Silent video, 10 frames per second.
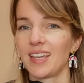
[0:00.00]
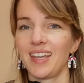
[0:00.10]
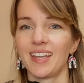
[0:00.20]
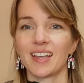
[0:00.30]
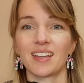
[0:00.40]

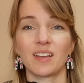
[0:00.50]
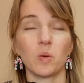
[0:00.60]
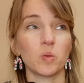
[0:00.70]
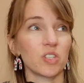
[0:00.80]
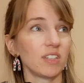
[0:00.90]
It
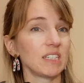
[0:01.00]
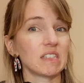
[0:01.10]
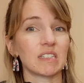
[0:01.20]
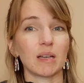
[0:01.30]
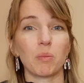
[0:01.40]
also needs
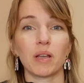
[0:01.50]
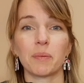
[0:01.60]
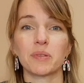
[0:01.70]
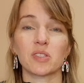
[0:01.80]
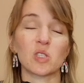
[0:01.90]
to double
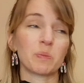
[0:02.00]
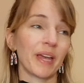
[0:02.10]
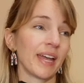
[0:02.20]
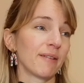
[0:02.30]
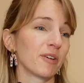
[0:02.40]
up as a
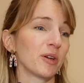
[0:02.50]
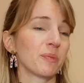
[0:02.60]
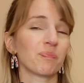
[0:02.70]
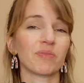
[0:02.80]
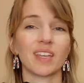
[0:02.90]
spare
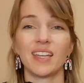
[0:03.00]
room.